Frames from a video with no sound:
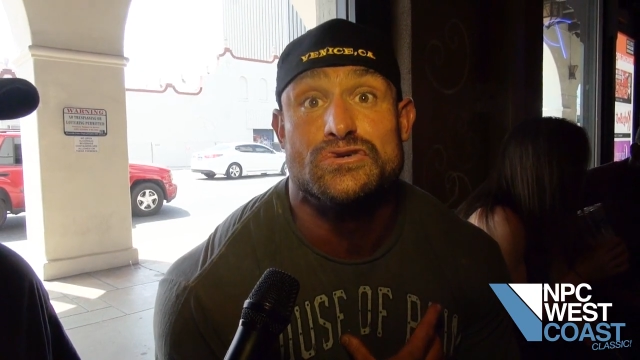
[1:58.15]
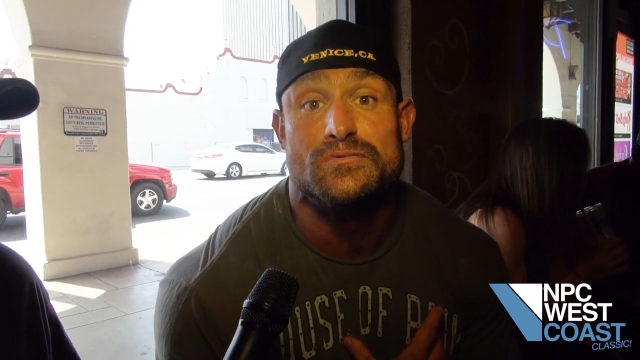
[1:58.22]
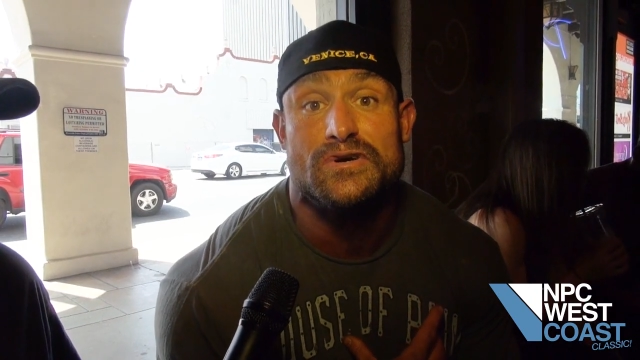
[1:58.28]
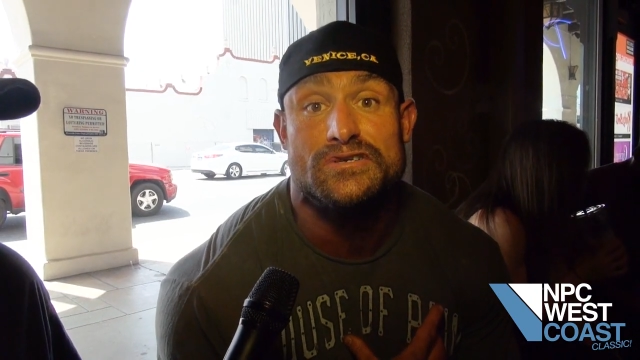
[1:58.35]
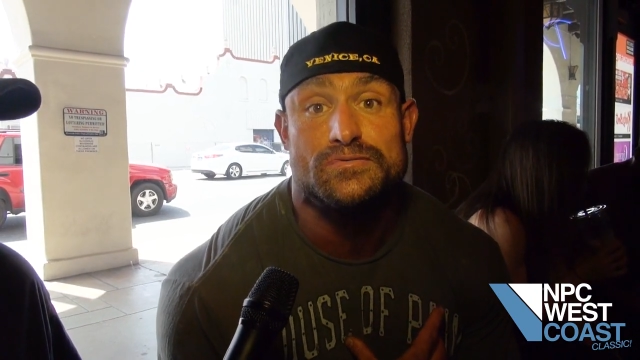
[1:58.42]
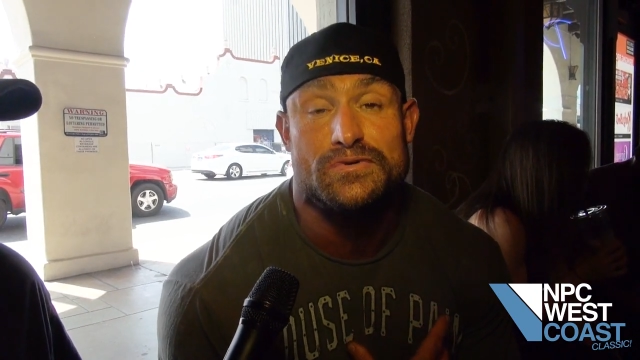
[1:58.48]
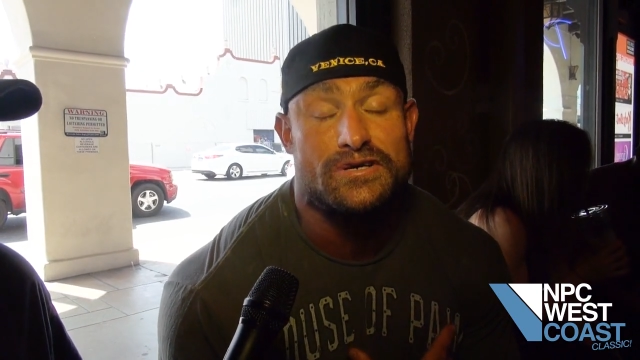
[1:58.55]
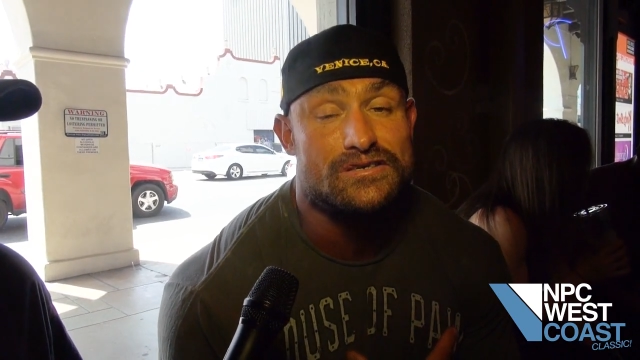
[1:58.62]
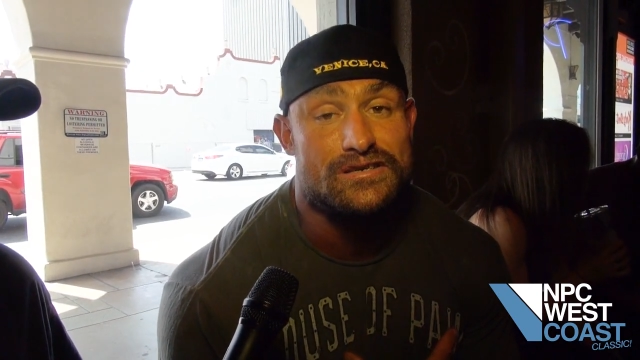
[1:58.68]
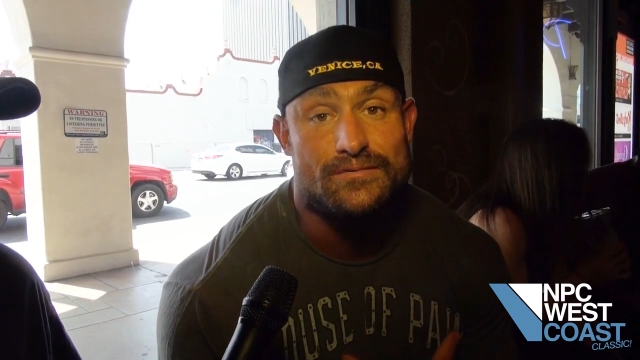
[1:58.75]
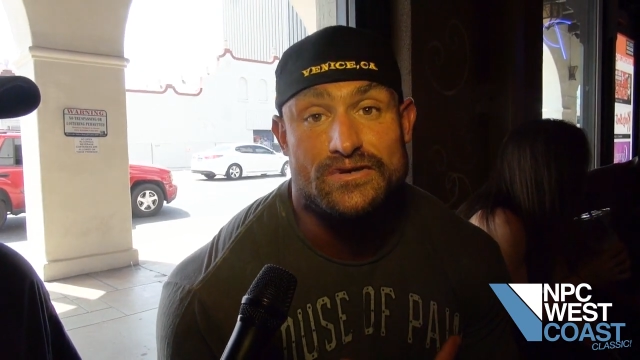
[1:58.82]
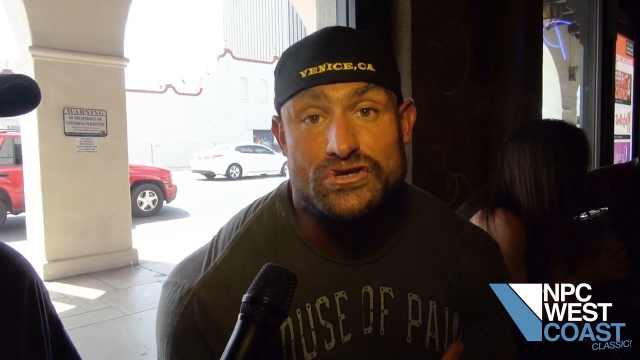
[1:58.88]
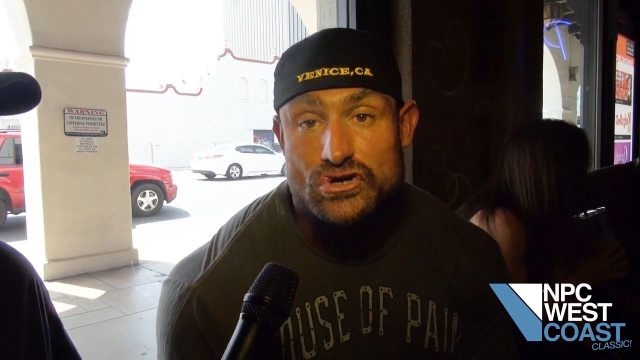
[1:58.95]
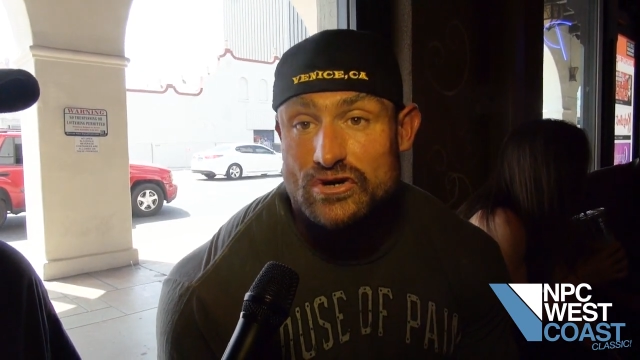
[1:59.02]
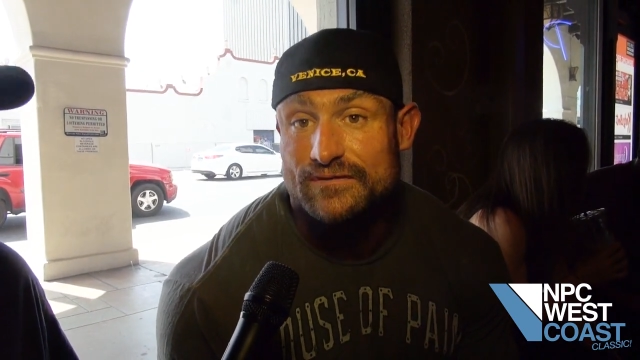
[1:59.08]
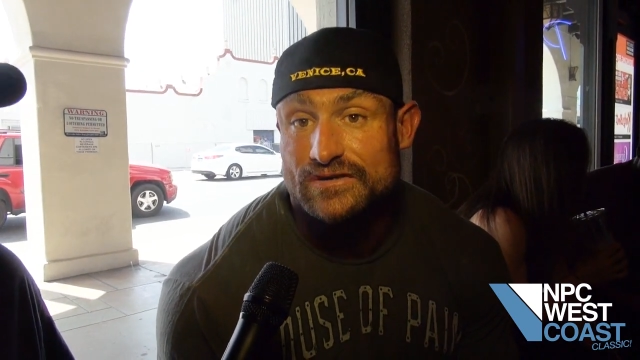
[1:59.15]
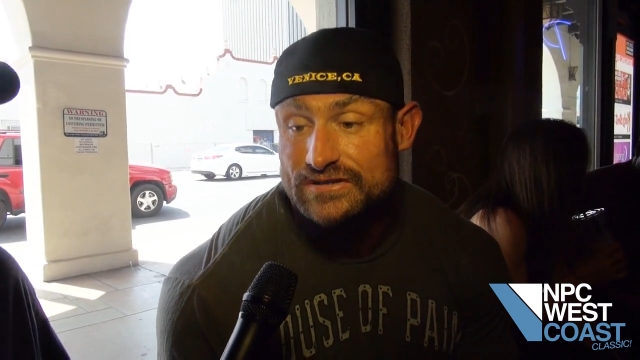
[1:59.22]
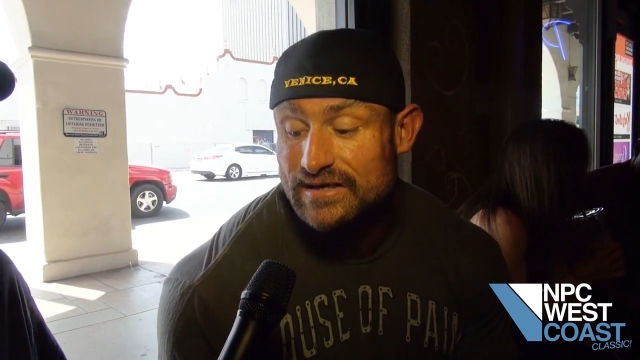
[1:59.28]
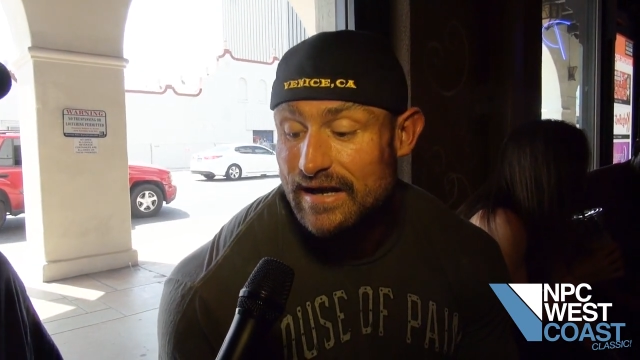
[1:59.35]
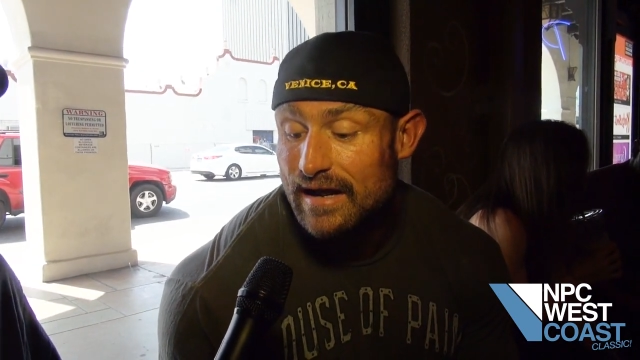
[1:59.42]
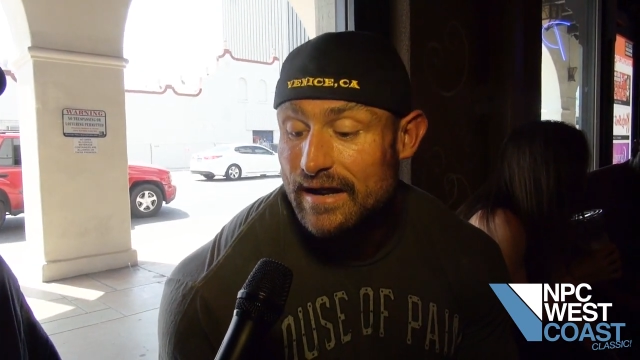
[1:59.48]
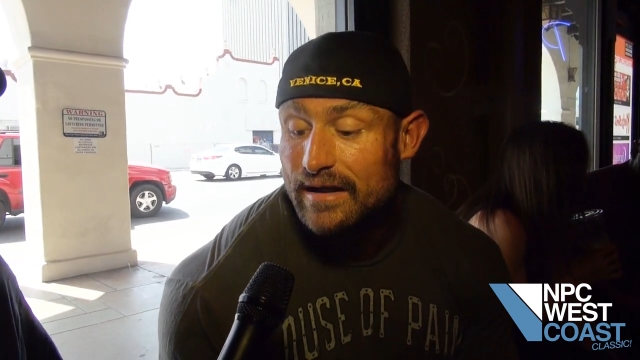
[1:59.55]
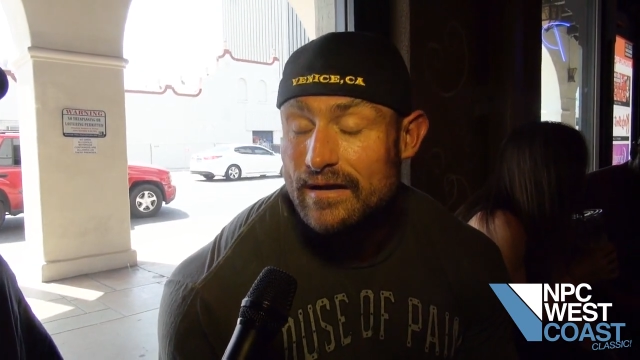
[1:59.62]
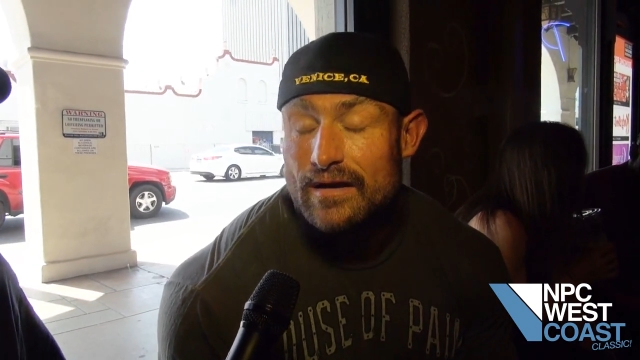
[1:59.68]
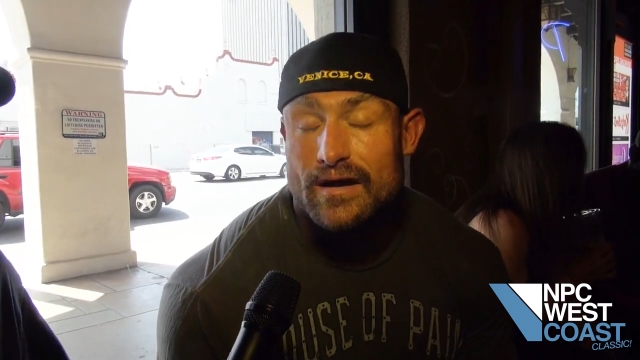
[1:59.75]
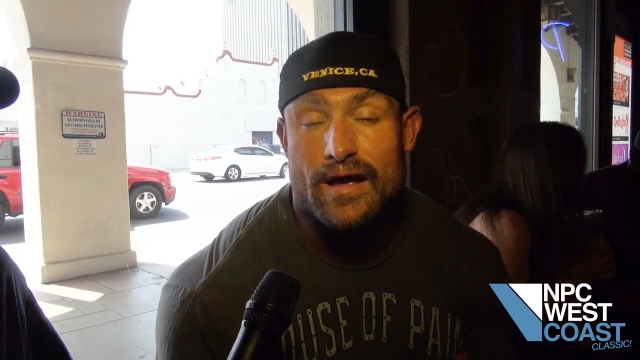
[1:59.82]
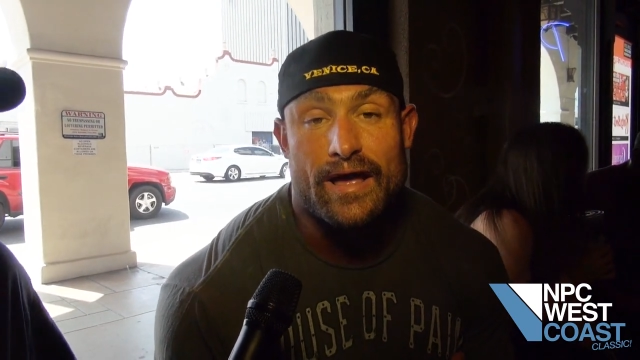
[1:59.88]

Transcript: too much because I'm a nervous guy,